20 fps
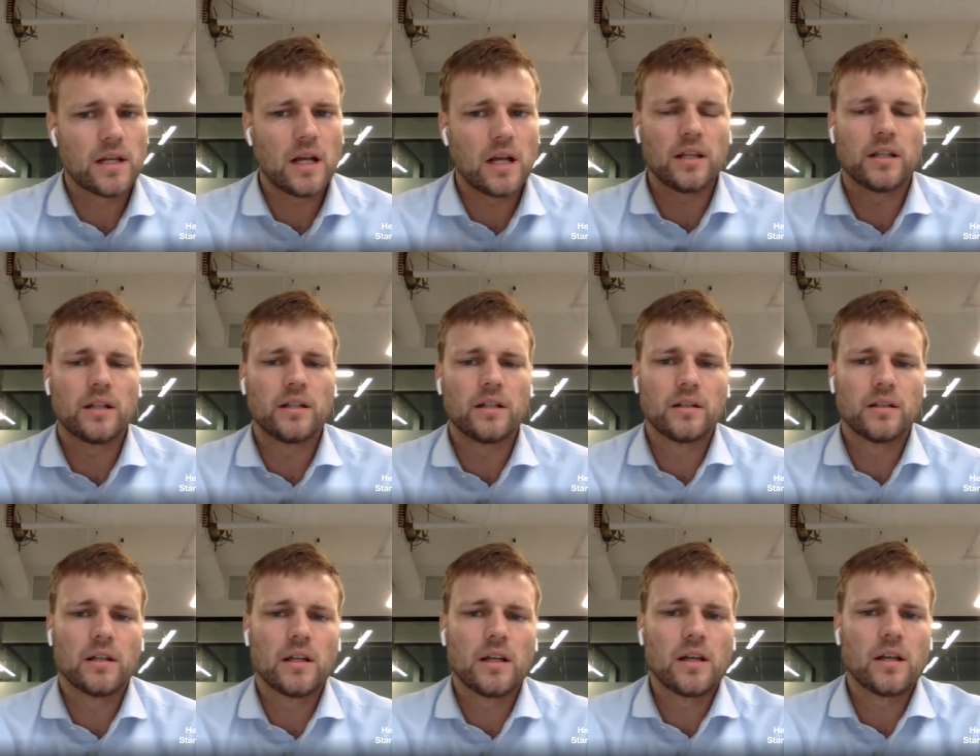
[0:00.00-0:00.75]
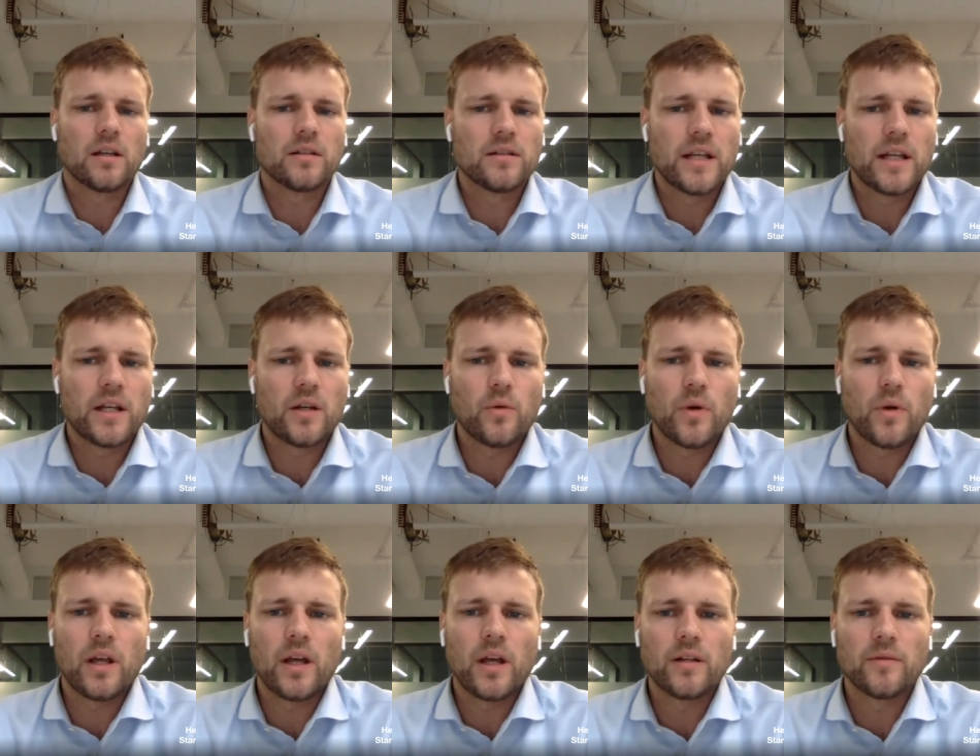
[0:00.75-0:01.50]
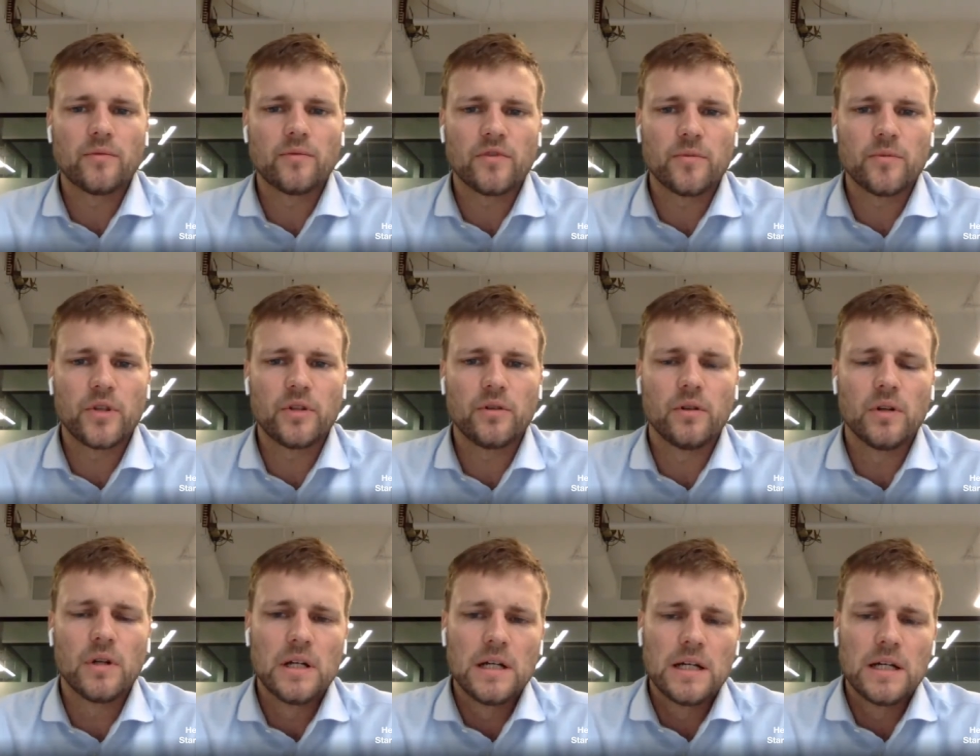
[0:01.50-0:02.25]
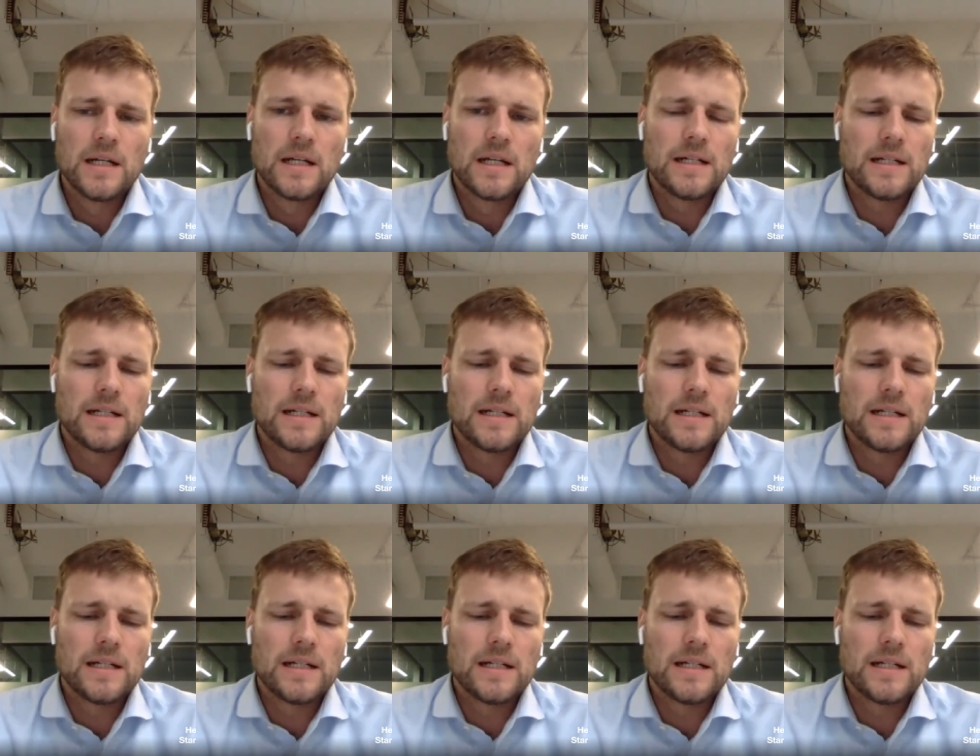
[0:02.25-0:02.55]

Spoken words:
solid takeaway item from you.